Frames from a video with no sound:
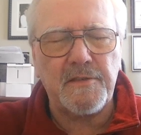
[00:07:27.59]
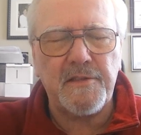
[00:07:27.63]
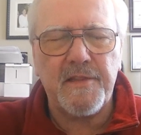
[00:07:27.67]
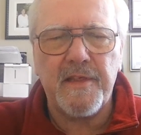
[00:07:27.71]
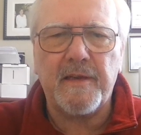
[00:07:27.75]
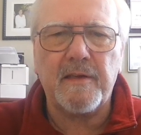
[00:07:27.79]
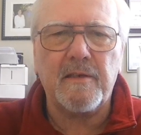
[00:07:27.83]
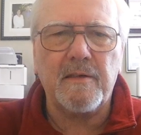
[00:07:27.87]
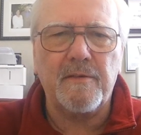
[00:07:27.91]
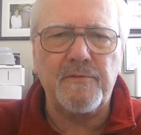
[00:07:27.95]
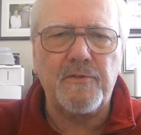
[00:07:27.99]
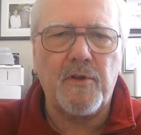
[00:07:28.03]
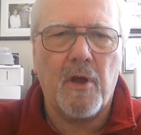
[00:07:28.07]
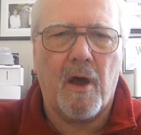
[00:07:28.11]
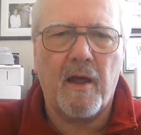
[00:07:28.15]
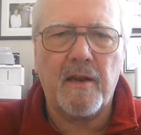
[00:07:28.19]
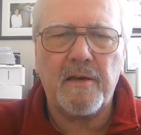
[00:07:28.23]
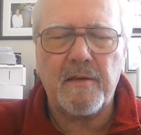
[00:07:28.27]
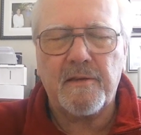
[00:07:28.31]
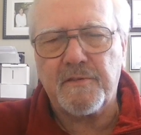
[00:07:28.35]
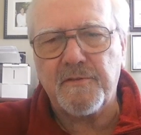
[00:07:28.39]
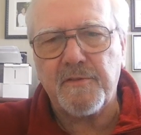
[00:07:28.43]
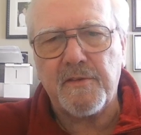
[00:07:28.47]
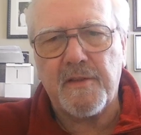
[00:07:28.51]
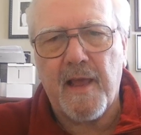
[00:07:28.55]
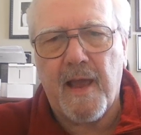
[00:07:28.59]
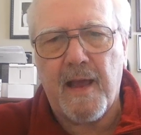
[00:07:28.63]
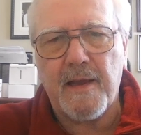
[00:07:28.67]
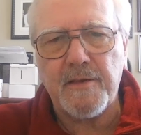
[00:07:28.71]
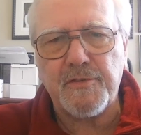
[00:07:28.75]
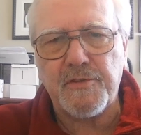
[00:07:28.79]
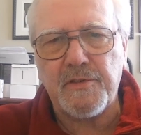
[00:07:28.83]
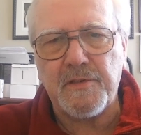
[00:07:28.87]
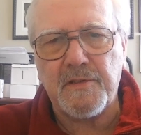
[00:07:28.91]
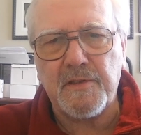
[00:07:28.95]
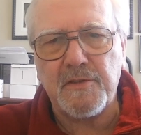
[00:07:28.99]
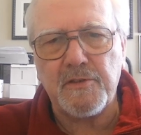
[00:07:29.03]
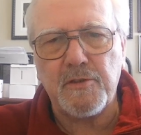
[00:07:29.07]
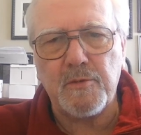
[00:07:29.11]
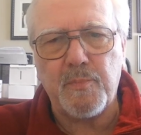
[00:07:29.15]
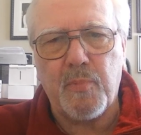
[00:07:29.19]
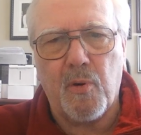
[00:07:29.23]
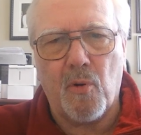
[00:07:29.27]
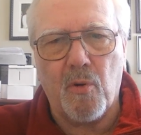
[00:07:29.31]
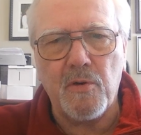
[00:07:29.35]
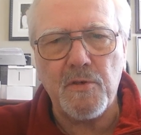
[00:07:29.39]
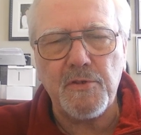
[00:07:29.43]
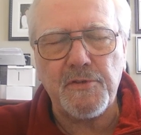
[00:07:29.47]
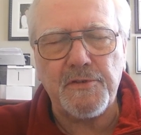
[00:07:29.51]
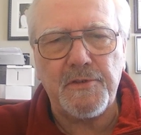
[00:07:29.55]
think of dots and dashes as
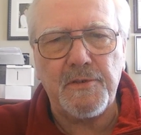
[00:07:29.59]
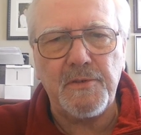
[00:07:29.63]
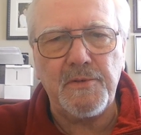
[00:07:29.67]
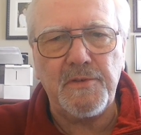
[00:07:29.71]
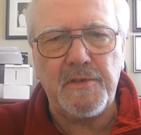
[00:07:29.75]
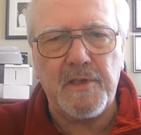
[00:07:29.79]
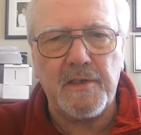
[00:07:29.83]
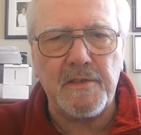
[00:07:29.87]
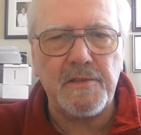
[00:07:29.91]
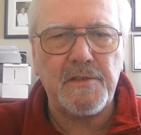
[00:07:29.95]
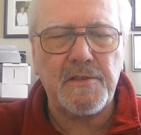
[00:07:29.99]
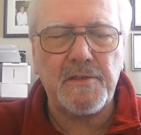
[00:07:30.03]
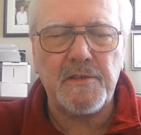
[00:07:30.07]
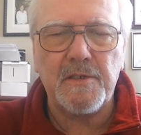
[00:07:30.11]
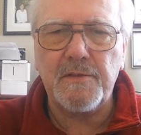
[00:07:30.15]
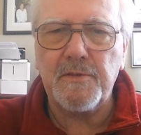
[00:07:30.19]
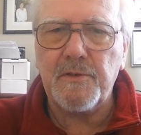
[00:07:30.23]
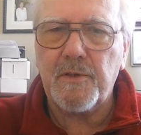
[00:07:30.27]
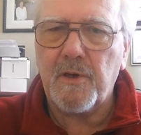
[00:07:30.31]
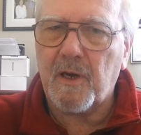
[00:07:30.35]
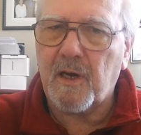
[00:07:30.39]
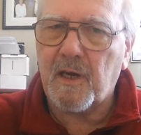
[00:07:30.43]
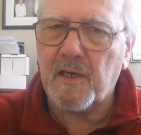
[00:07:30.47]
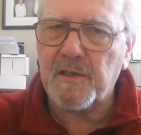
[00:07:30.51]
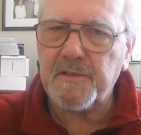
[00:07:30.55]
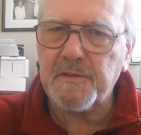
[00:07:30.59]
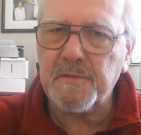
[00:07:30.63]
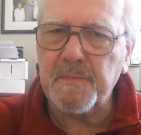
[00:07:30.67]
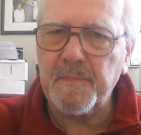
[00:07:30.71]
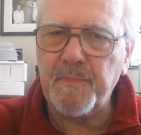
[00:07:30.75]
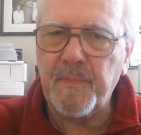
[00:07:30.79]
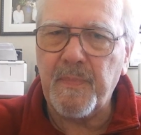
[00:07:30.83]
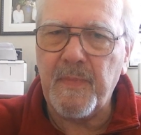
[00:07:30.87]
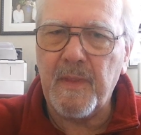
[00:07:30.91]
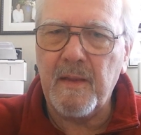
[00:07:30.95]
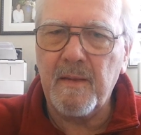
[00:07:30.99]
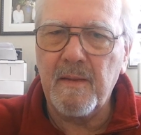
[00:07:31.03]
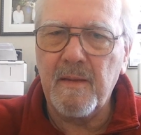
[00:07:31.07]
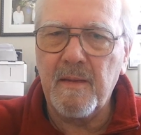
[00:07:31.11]
opposed to dits and das.